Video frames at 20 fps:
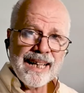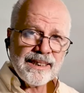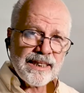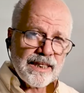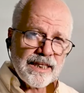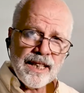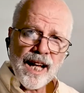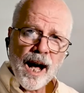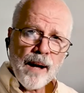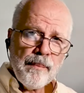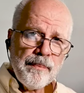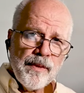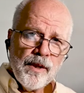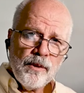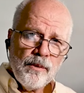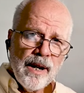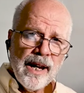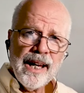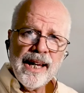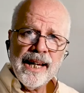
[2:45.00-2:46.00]
stop the
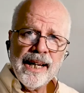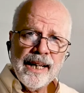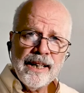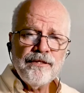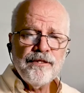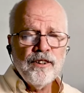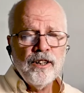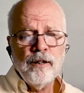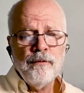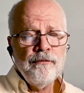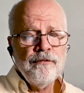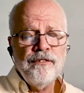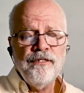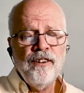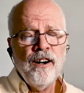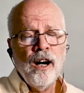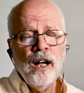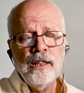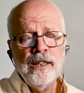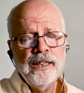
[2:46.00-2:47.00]
rain from
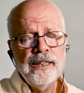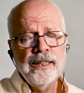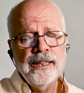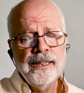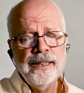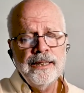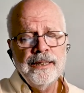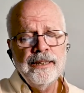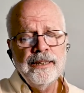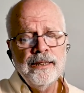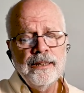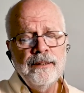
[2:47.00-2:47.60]
falling.